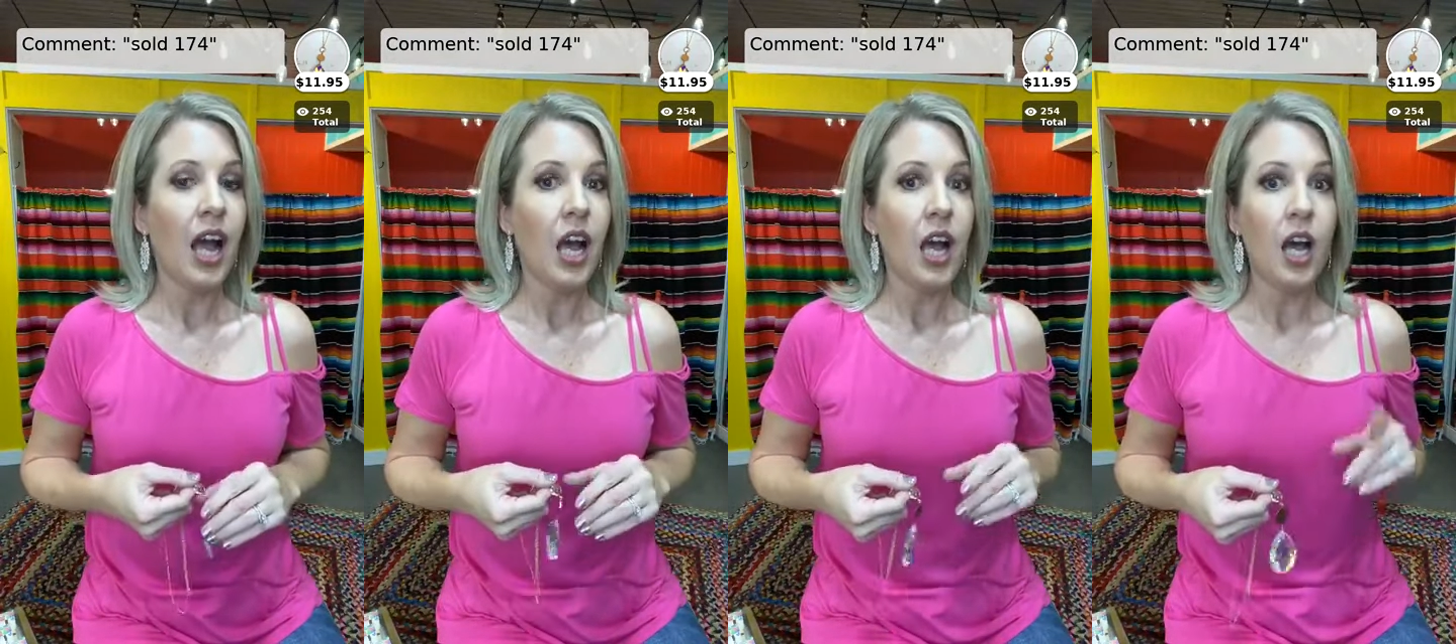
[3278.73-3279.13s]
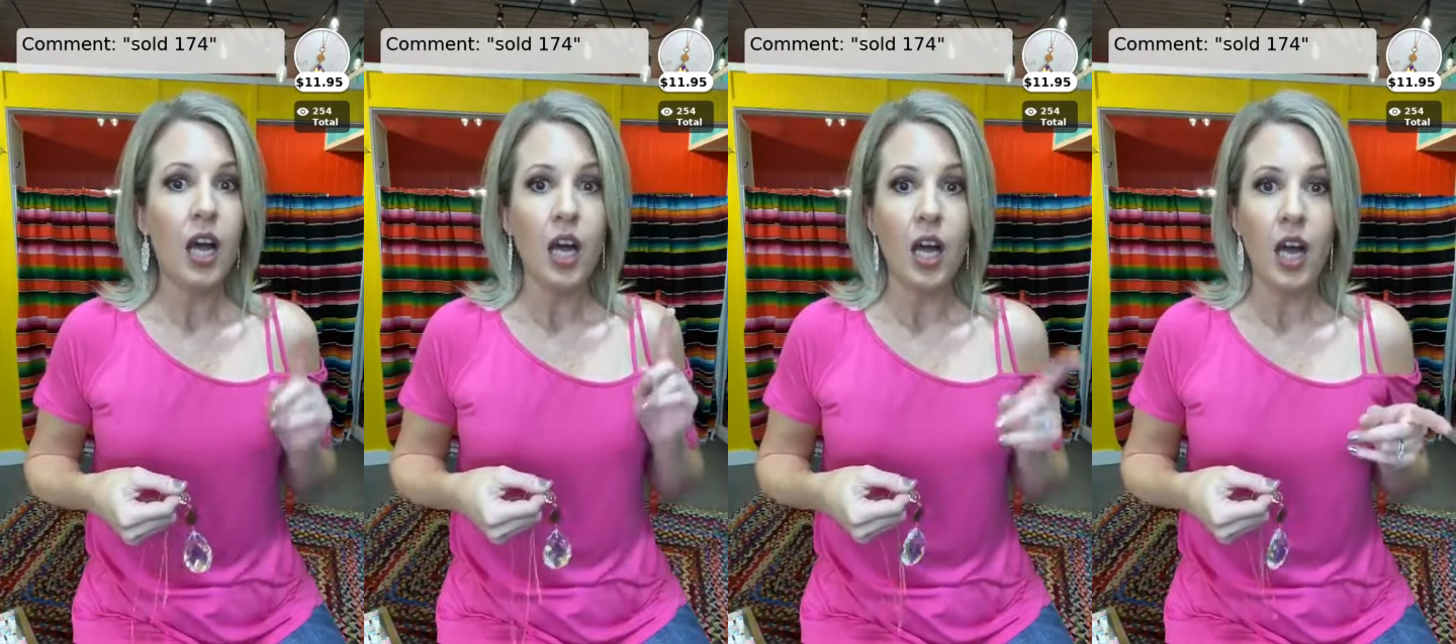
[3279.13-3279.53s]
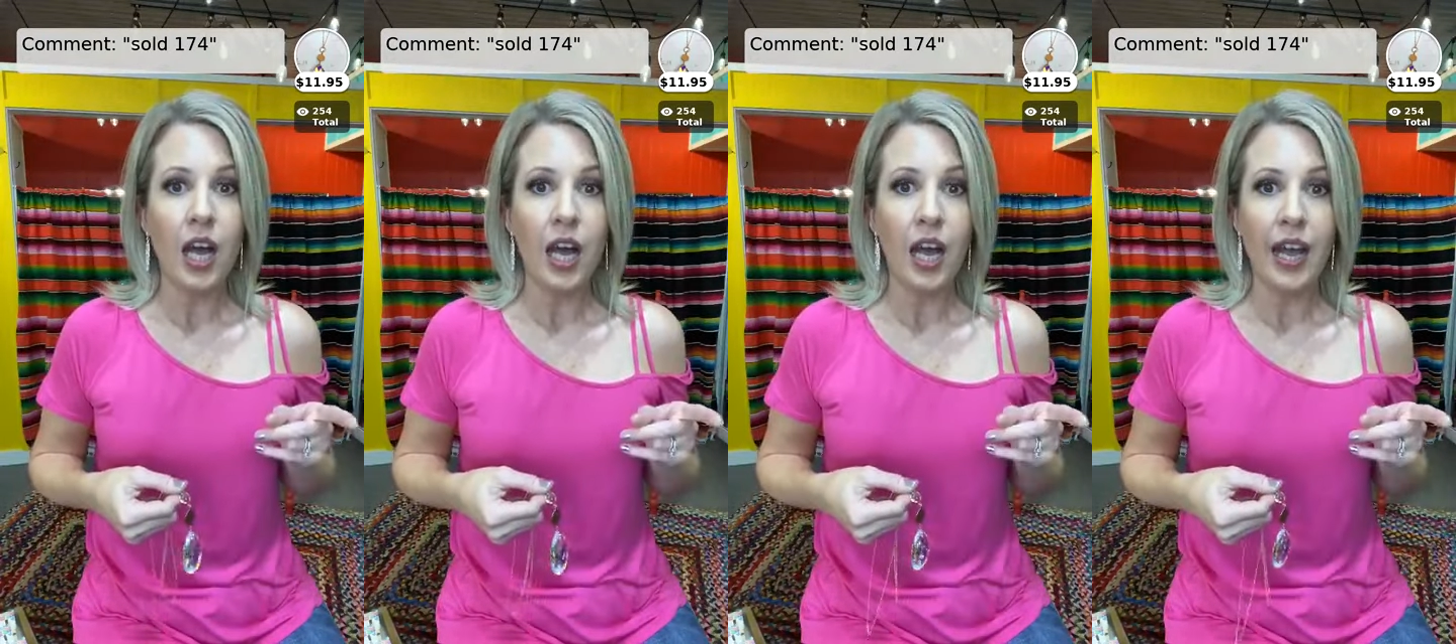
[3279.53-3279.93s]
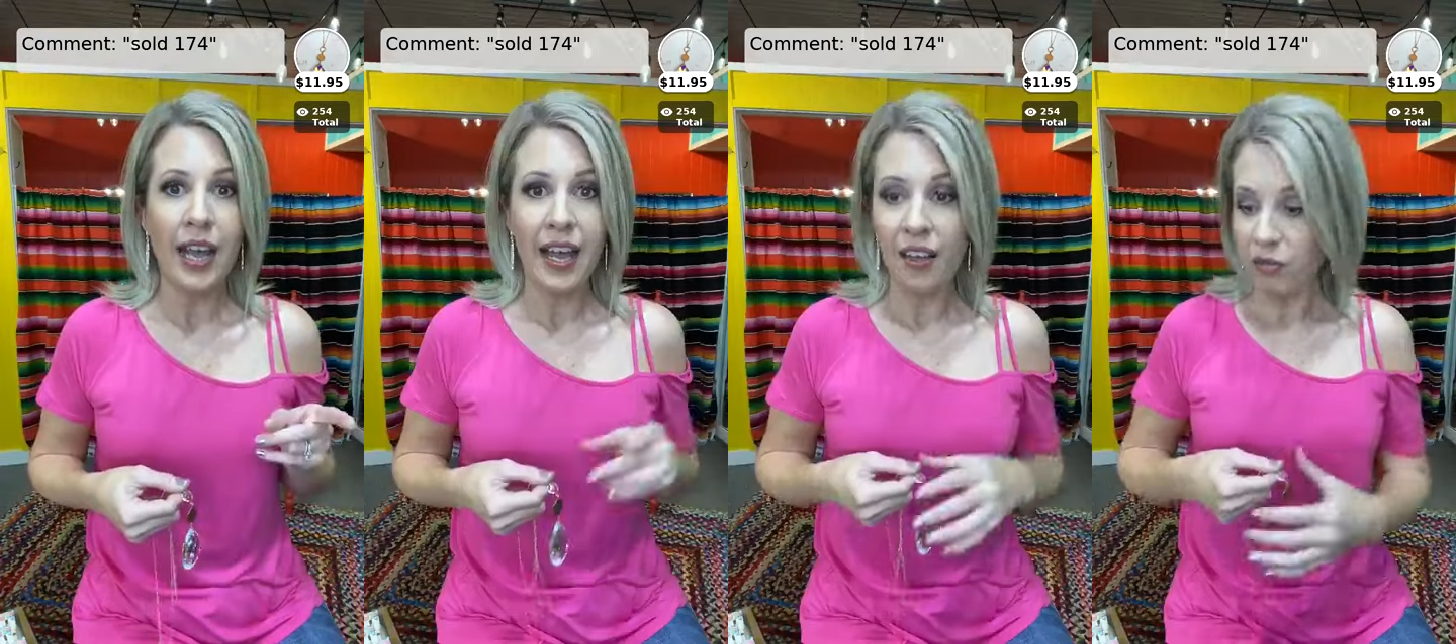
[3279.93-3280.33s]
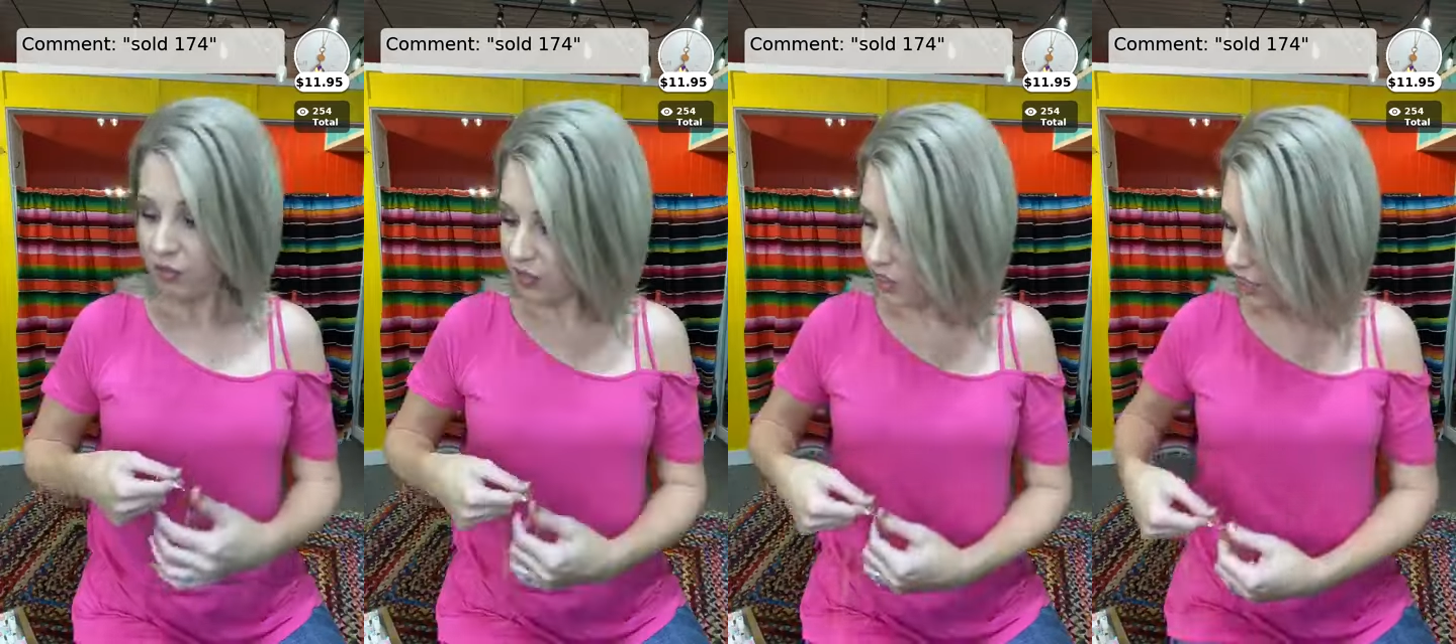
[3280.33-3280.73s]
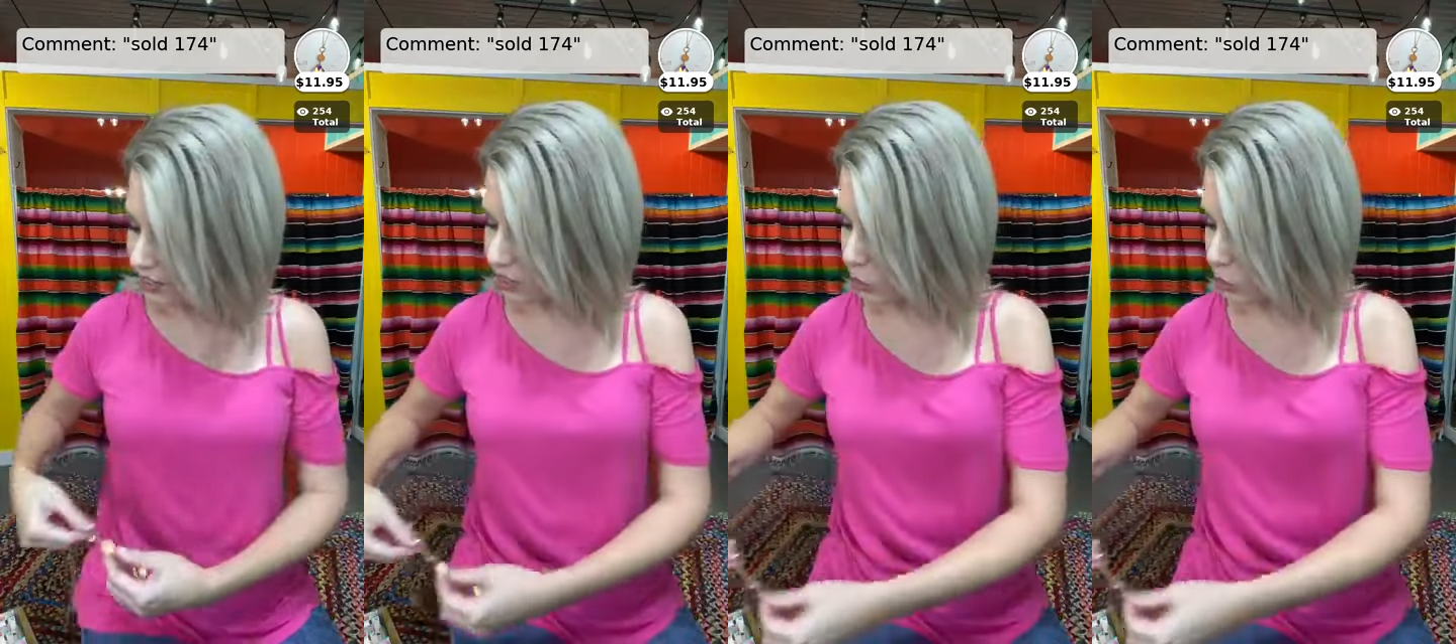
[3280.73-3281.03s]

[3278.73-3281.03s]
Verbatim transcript: Uh, I have not